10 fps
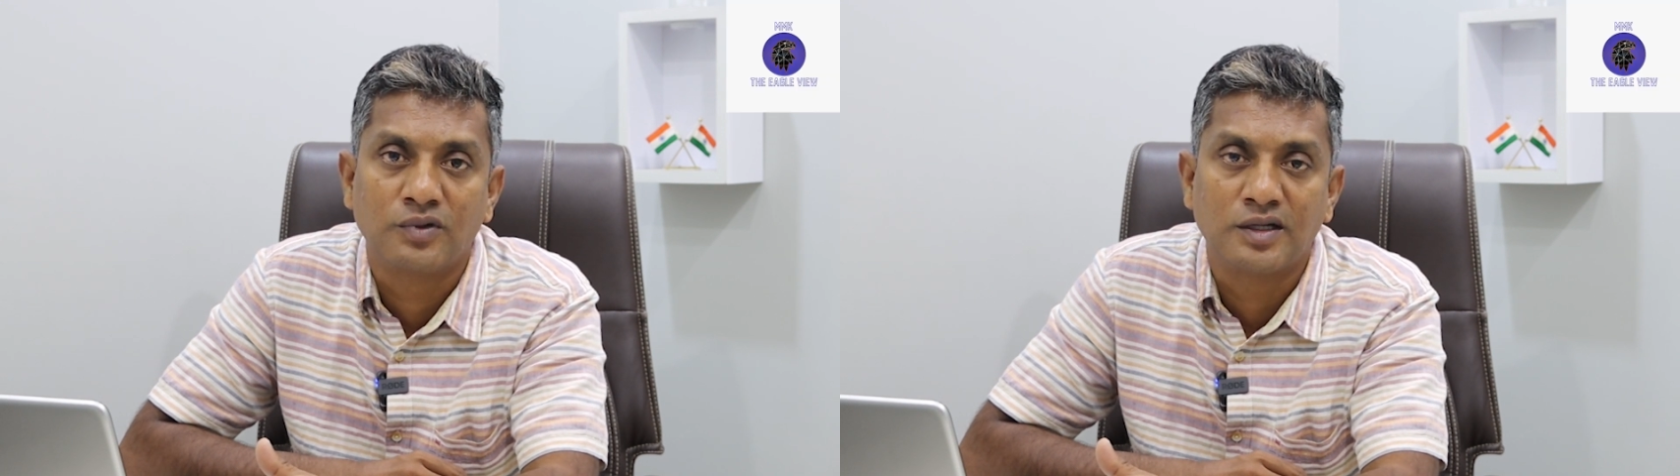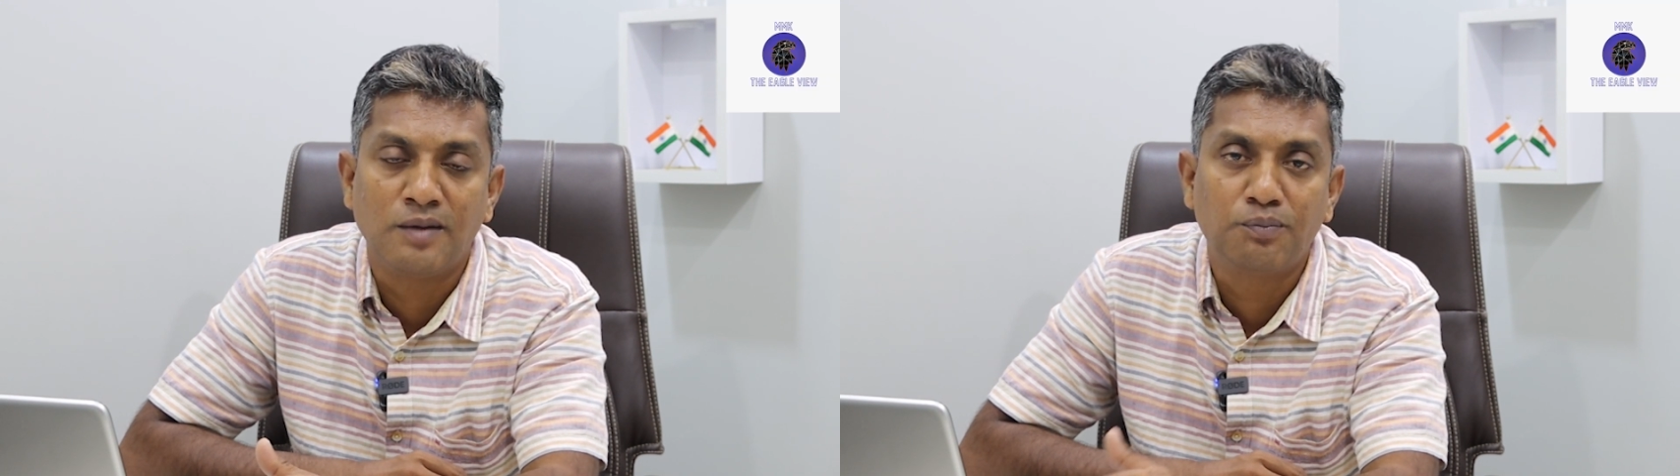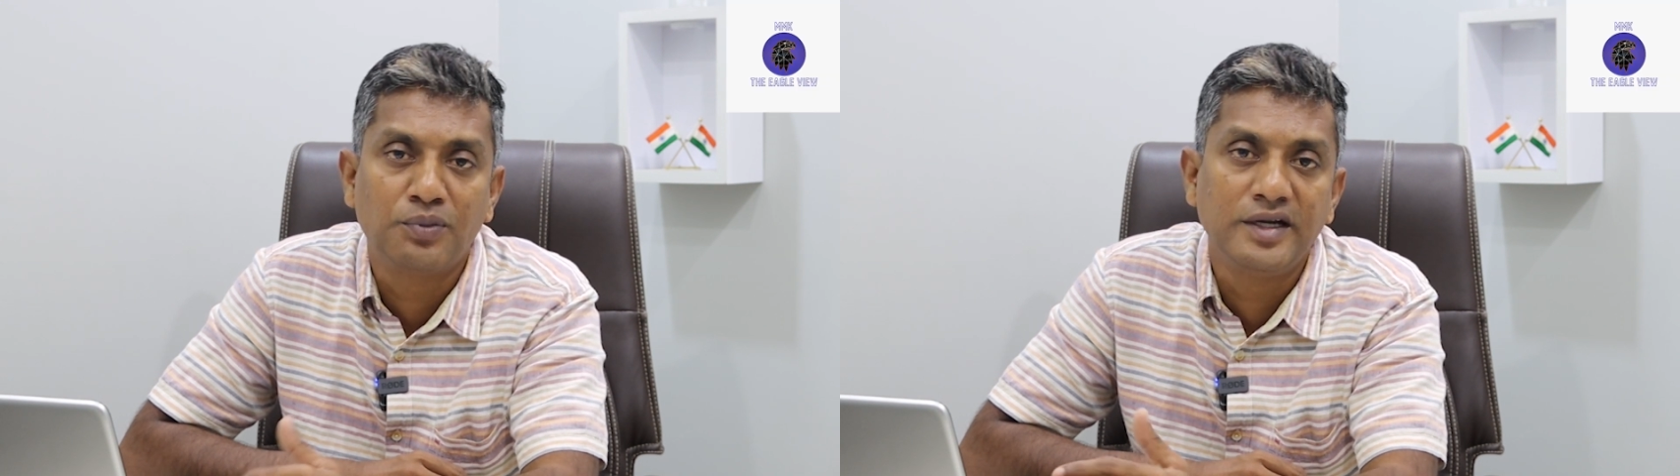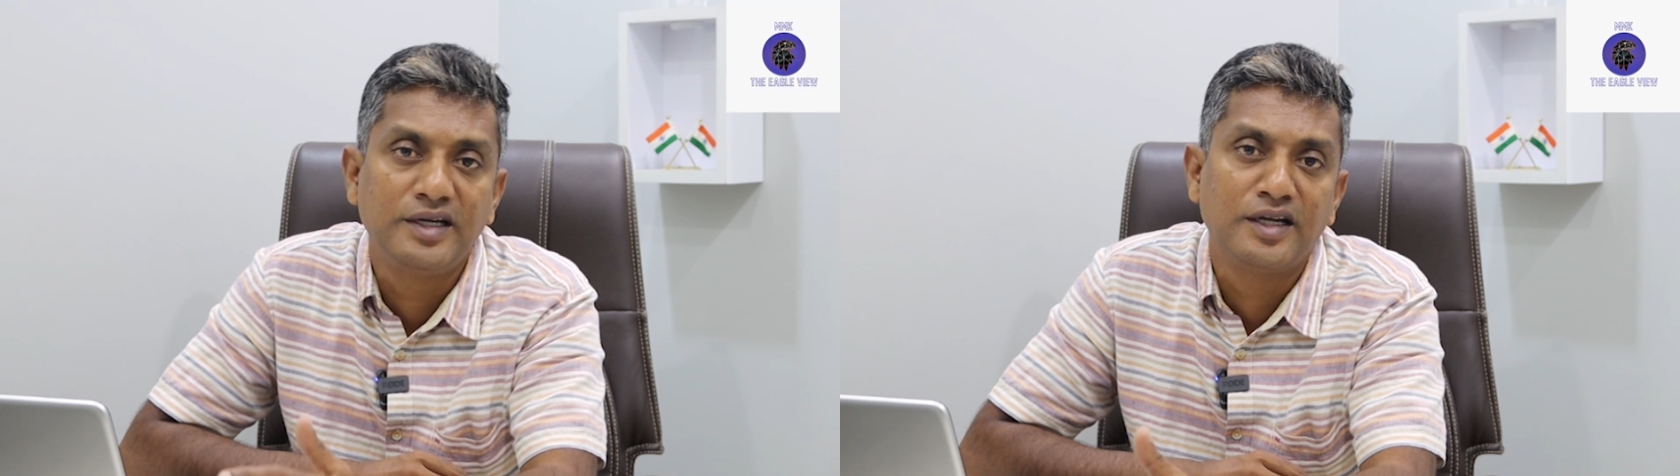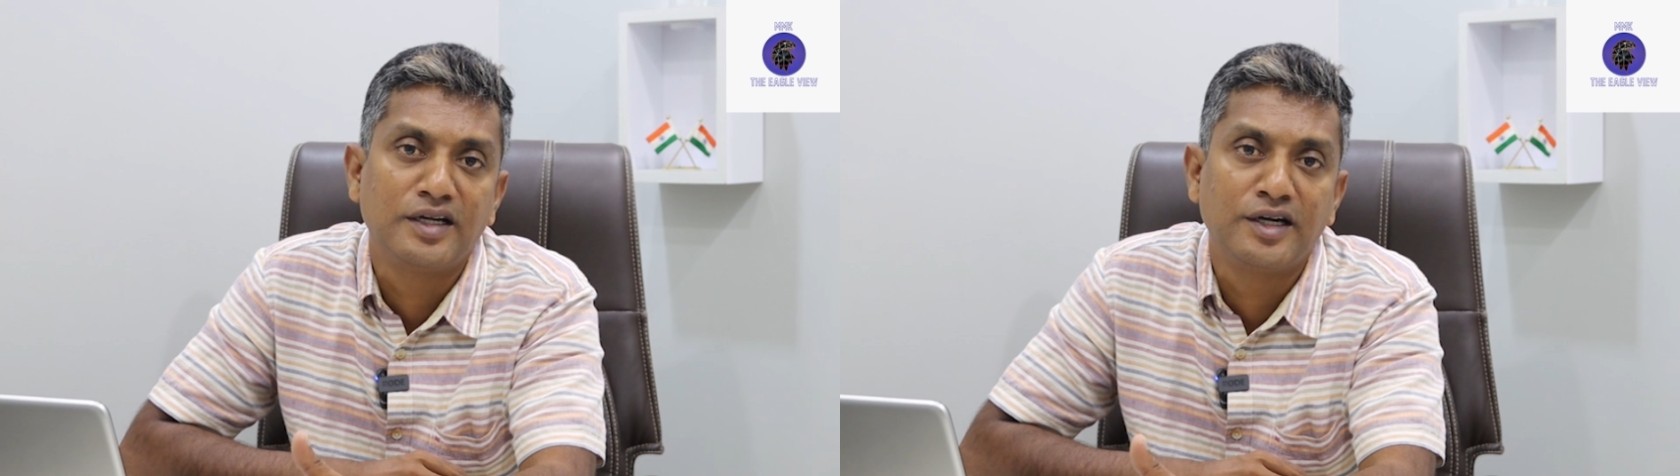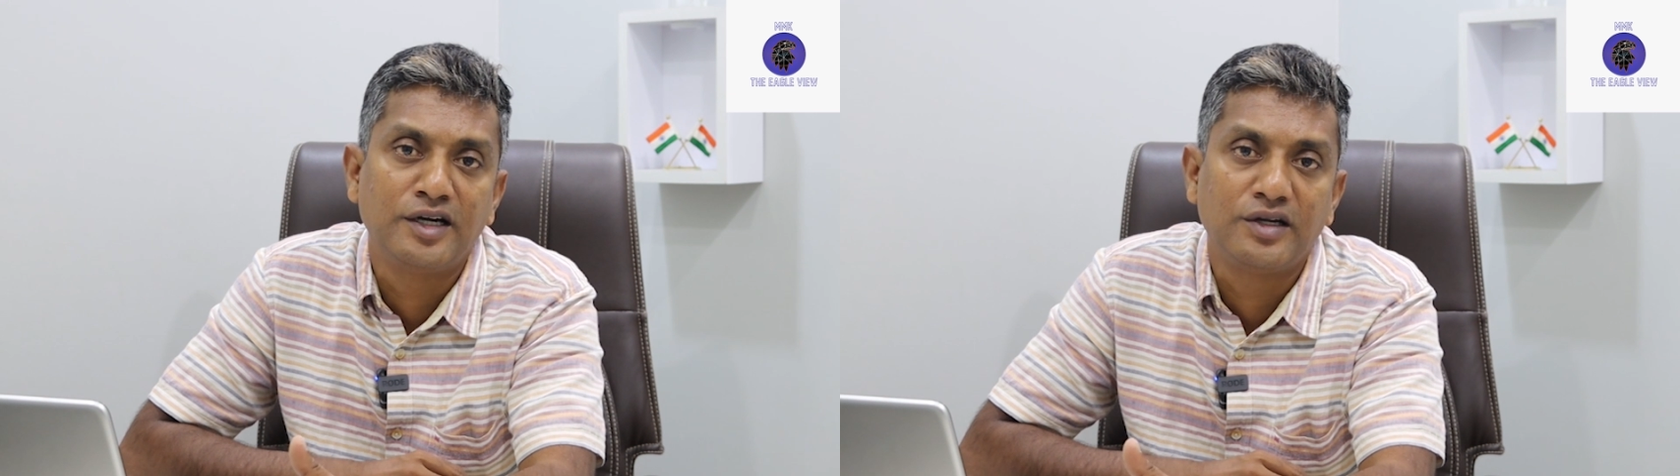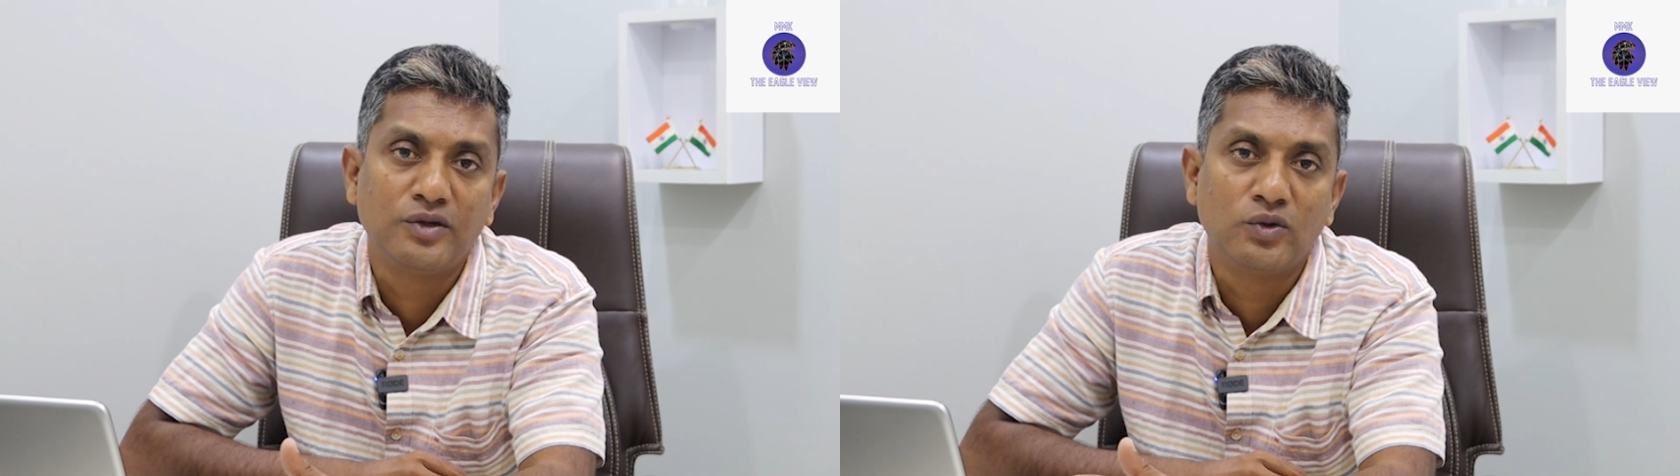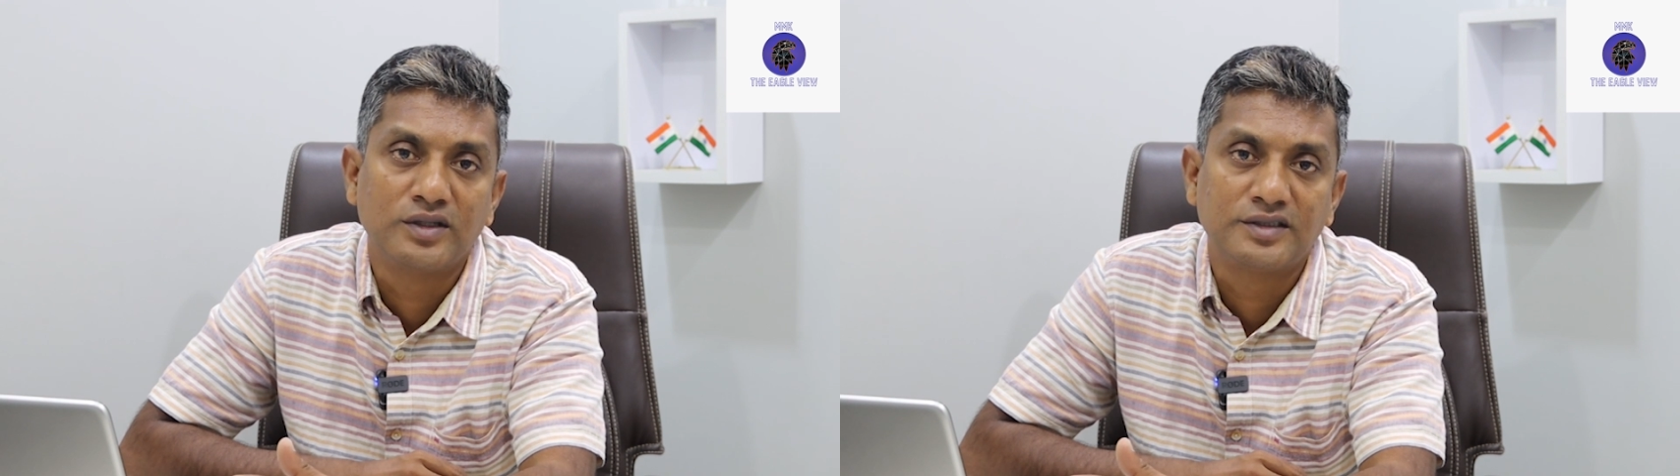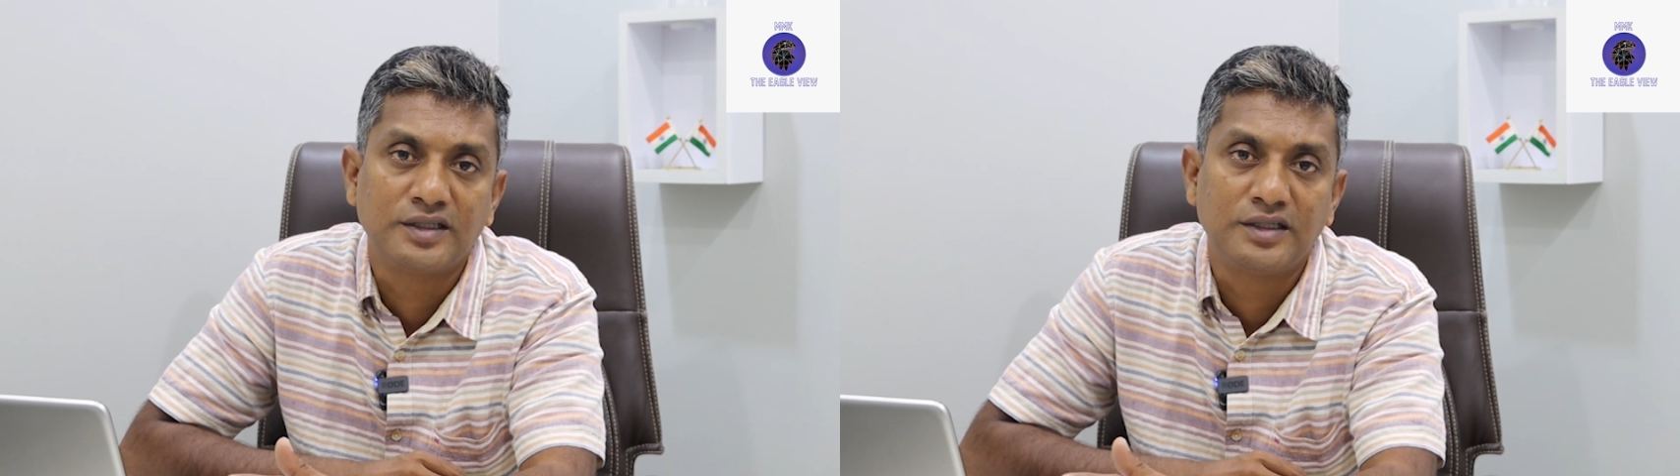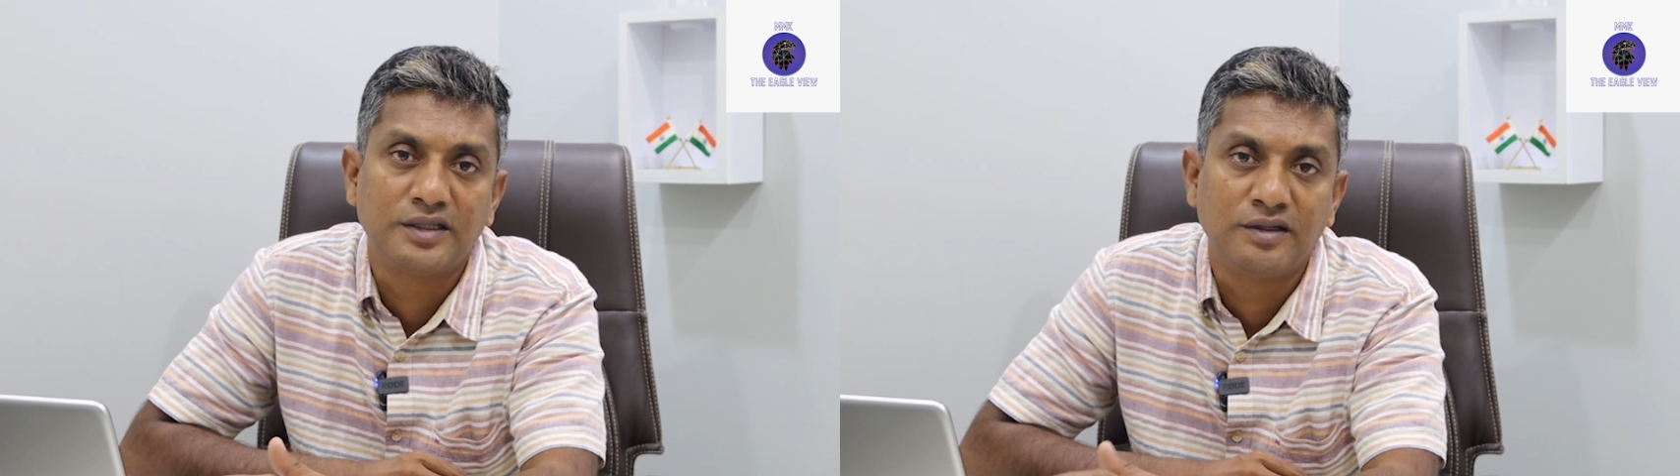completely a narrative was
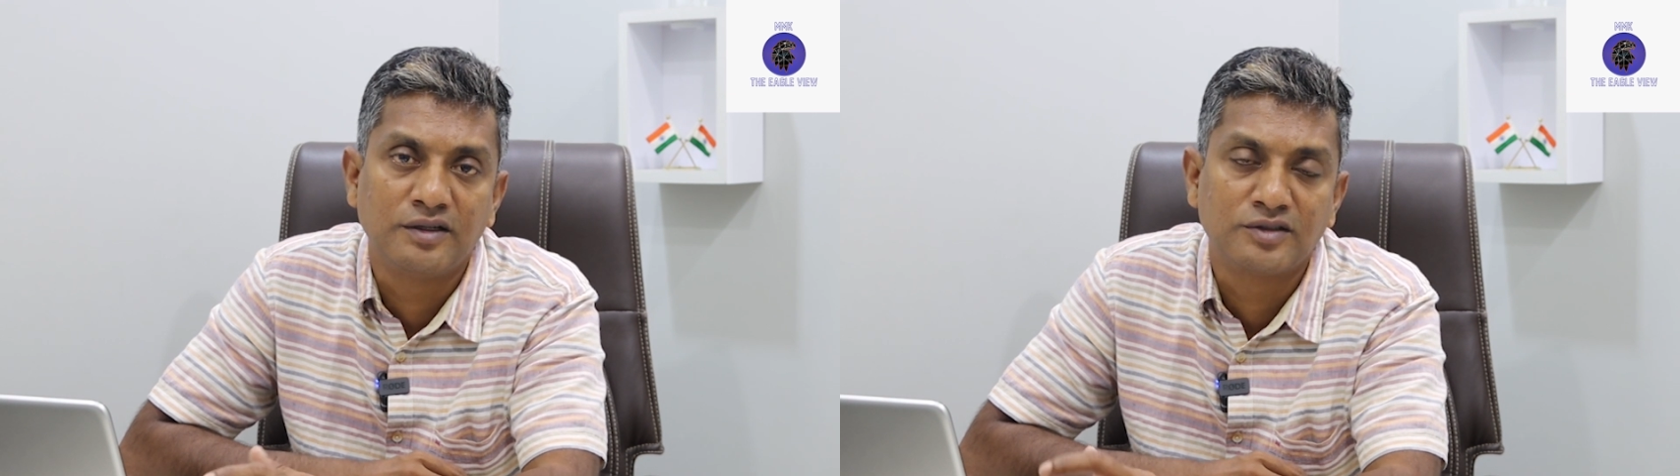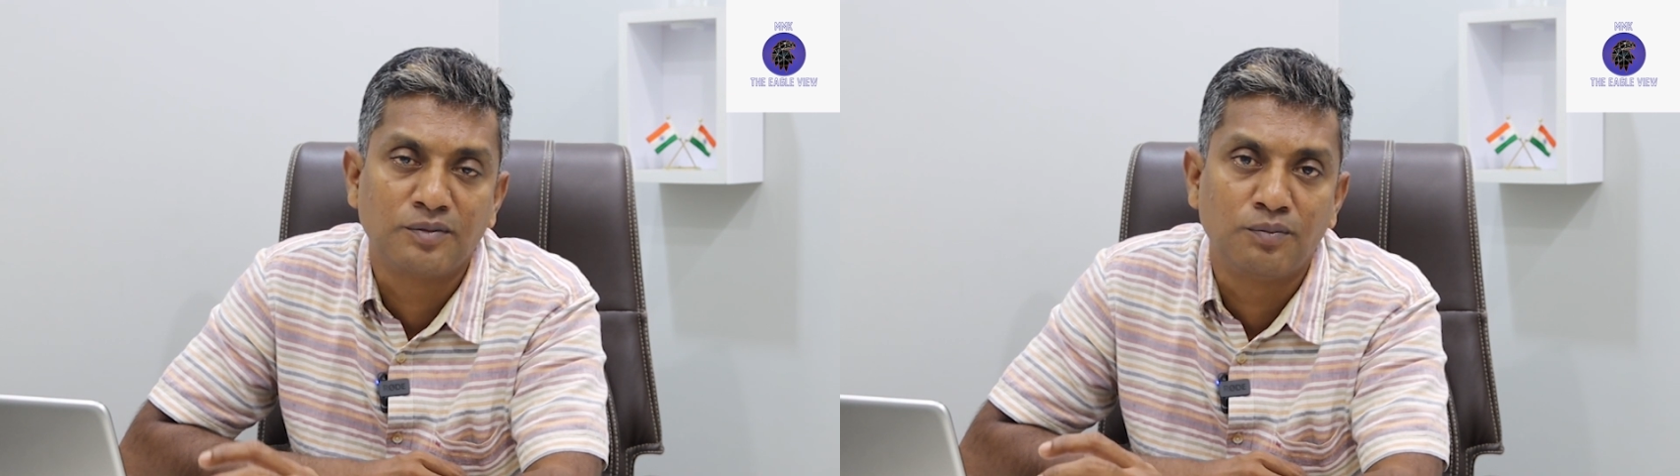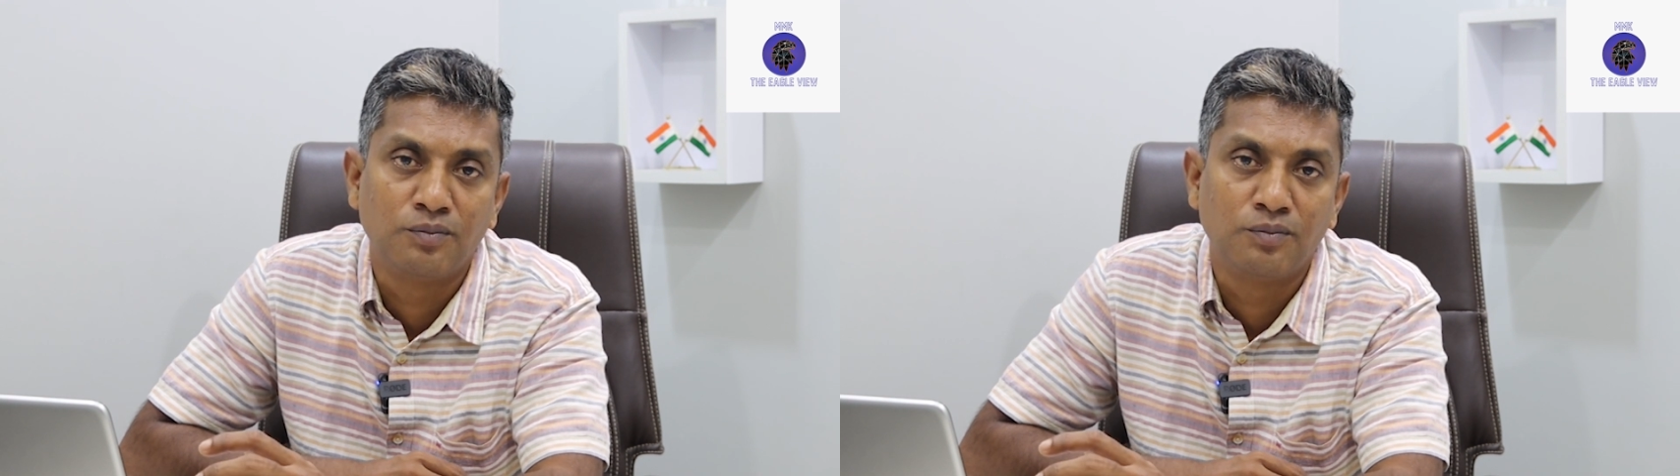said. There's a